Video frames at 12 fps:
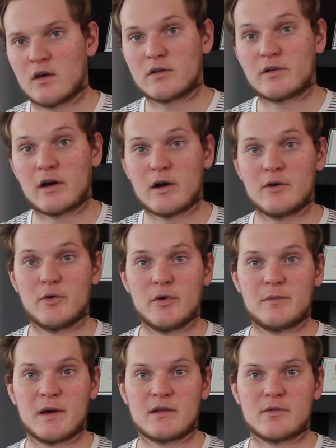So how do we
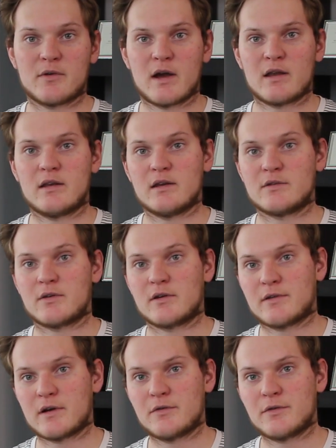pick the right niche? Well, the
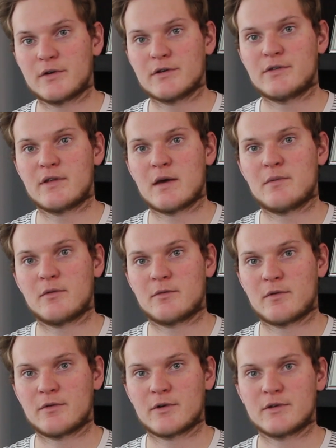very first step of
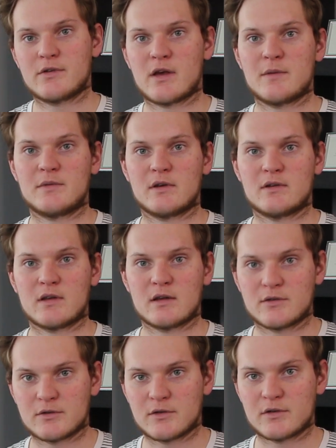my 4 steps is that
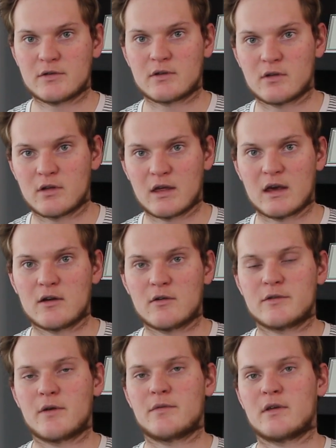you just think of
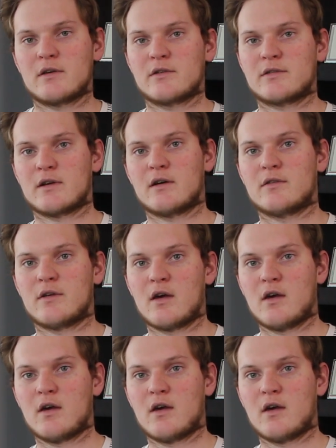something yourself.